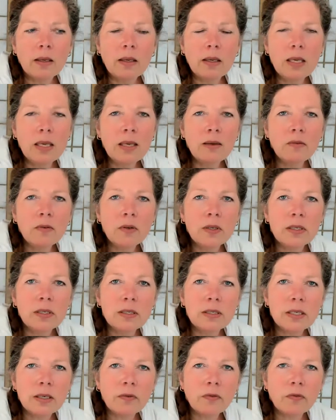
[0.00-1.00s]
even
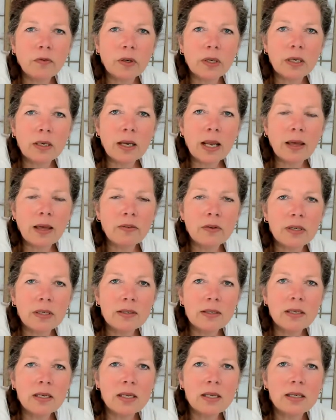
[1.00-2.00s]
different
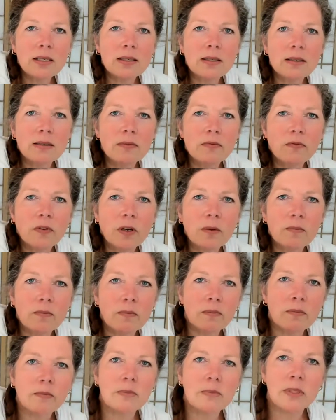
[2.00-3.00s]
ethnicities
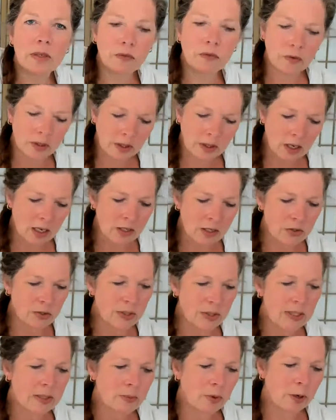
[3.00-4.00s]
from different
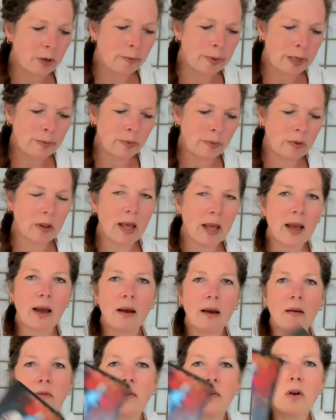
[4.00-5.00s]
countries where people are